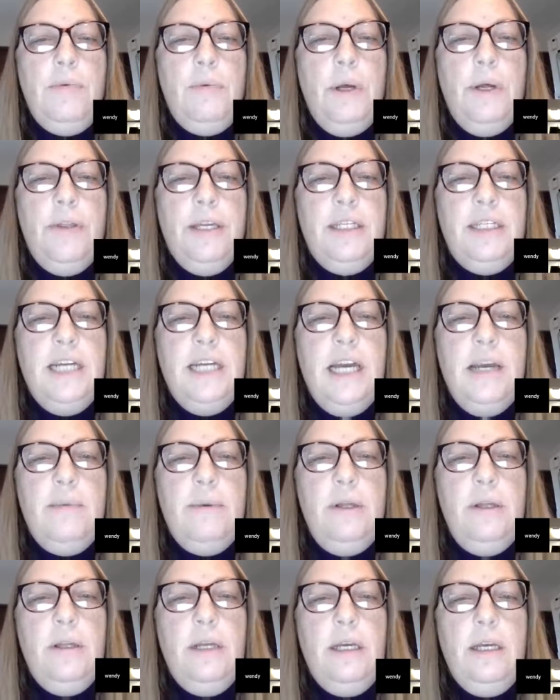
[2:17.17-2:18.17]
well, the
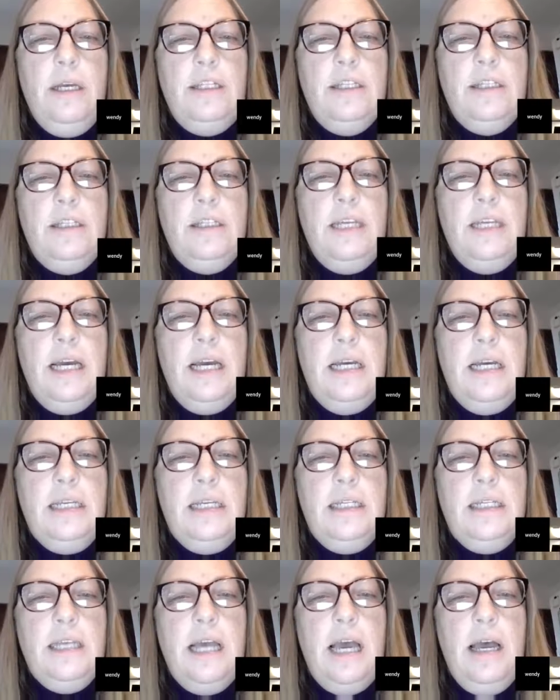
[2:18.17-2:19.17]
table, it just
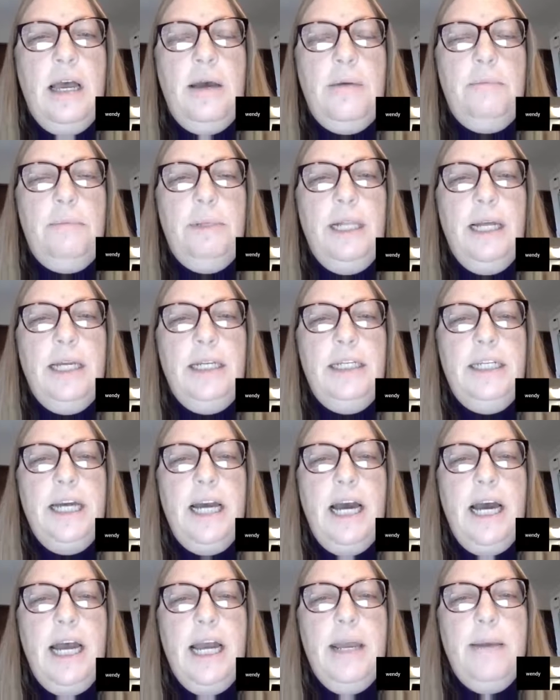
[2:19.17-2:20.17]
says blood
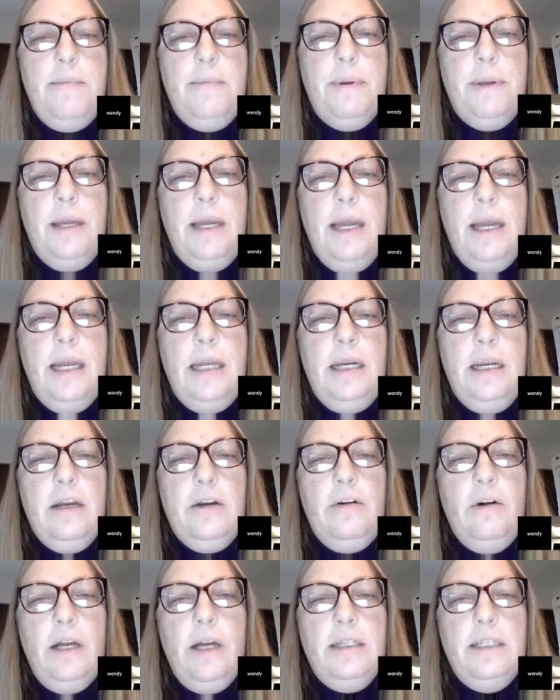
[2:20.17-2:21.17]
type, and
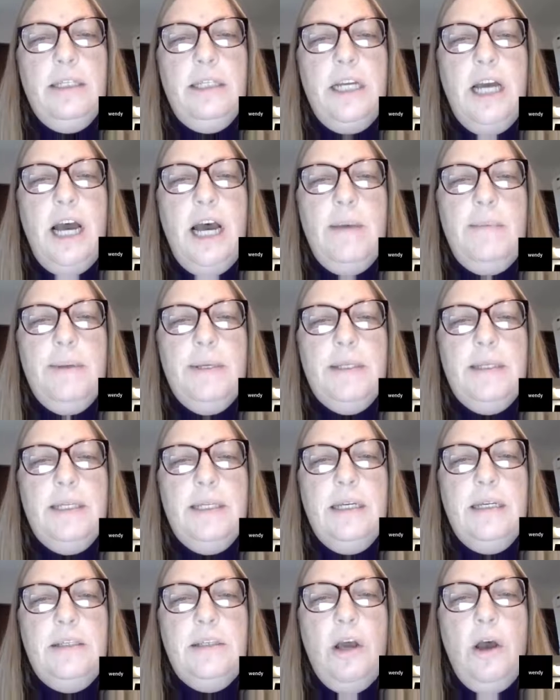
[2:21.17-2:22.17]
across the top it
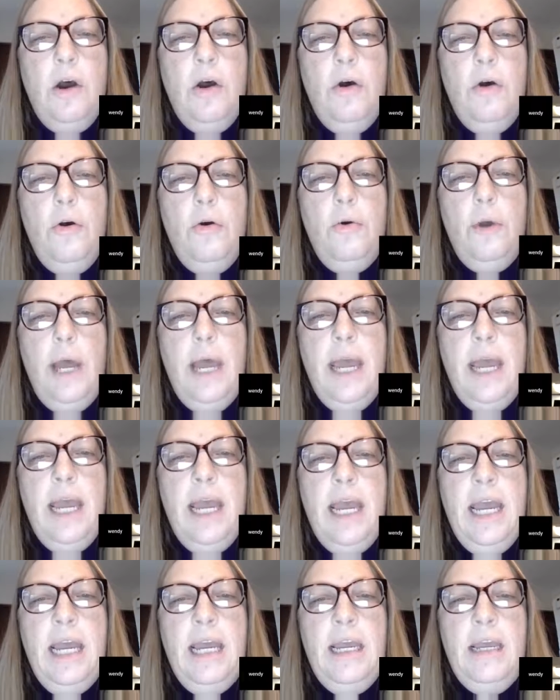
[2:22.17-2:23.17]
says O,
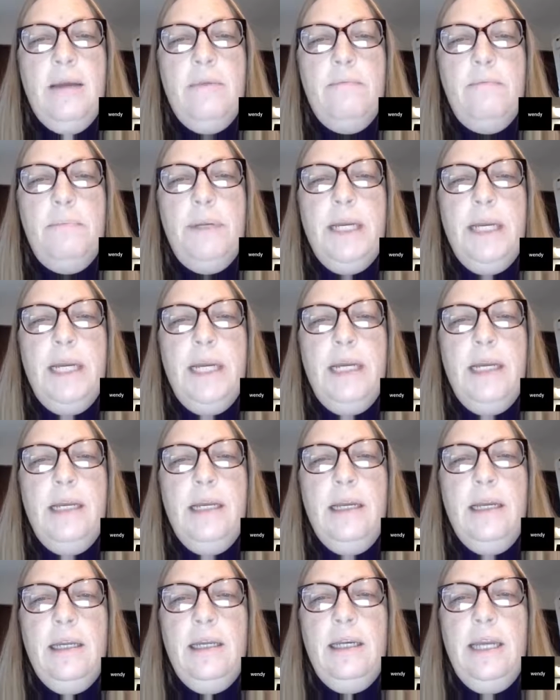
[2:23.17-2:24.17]
A,
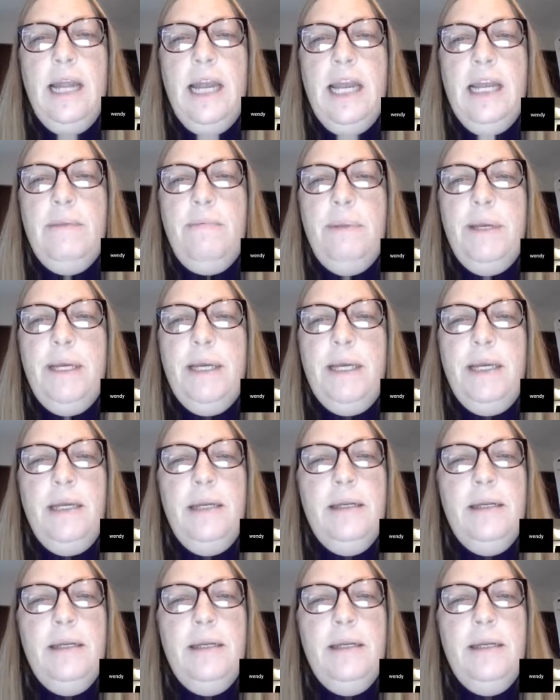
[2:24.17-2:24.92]
B, and AB.